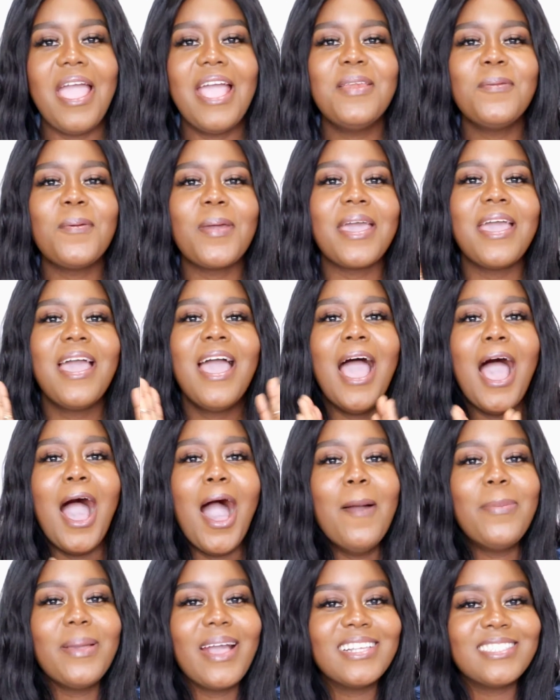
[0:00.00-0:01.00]
Anyway,
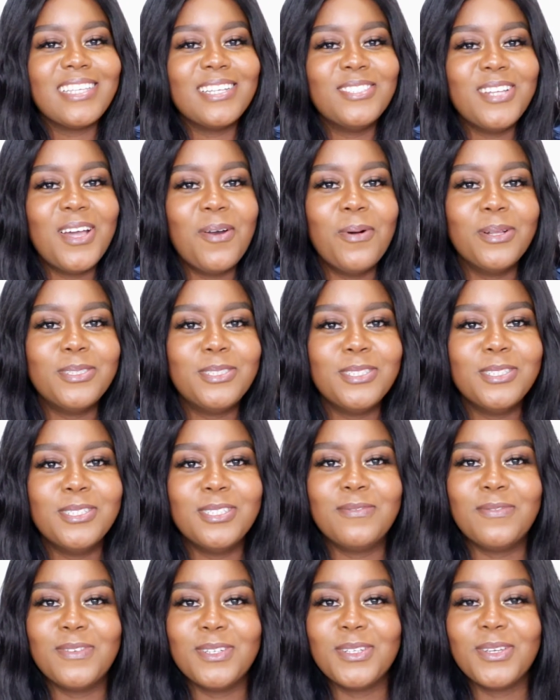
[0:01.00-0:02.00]
I hope you guys enjoyed watching
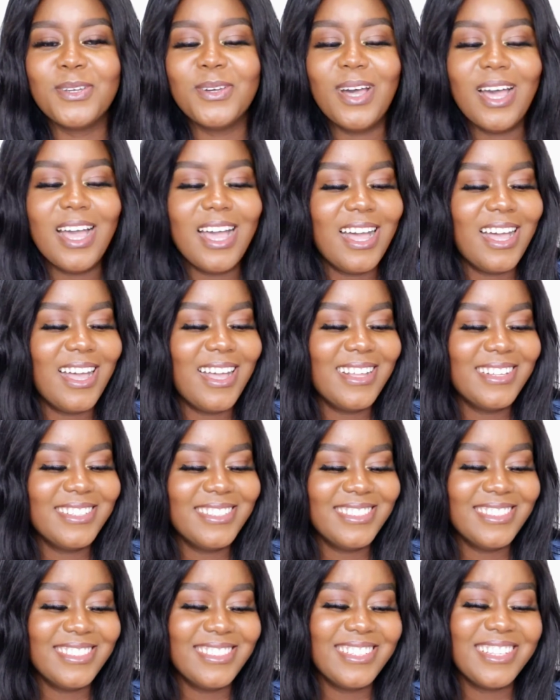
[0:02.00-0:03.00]
this video,
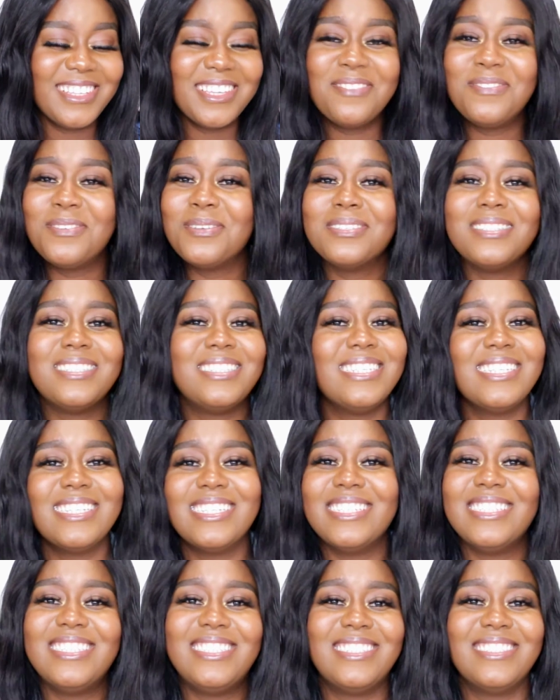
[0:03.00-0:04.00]
and if you
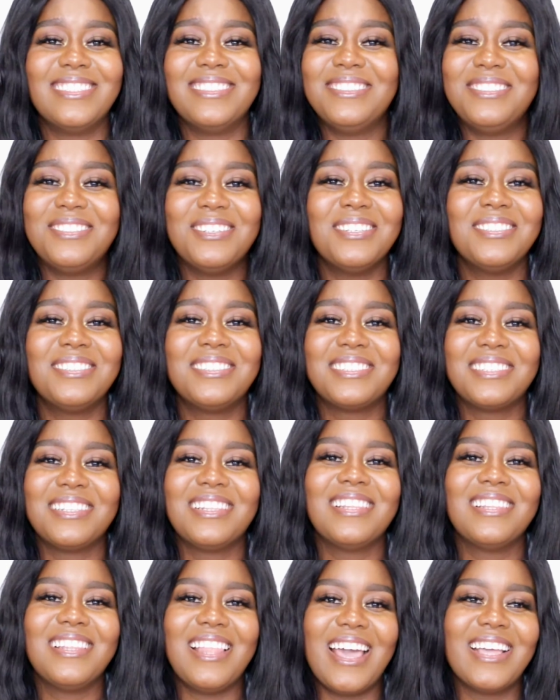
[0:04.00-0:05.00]
did,
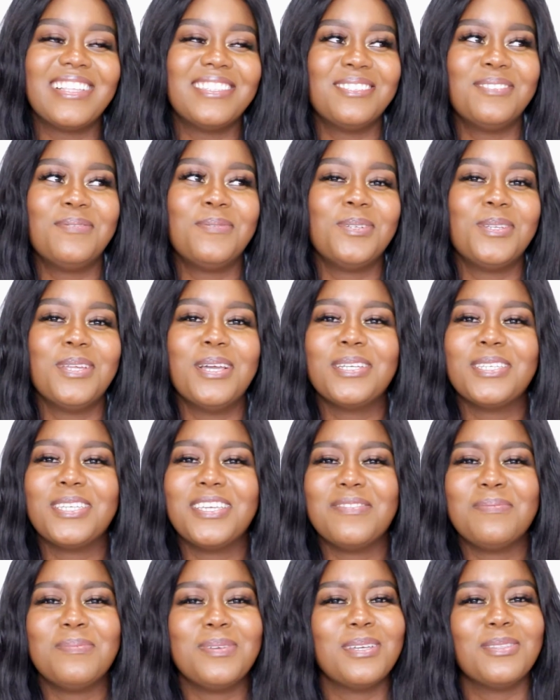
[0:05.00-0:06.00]
just like this video
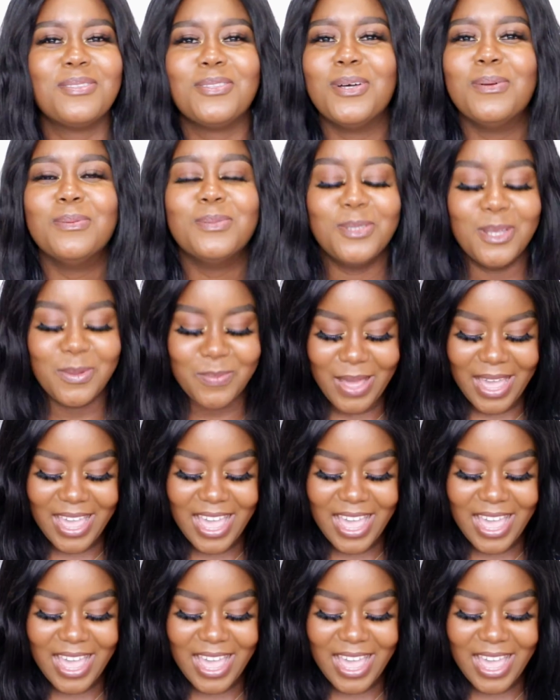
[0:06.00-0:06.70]
and give me a thumbs up.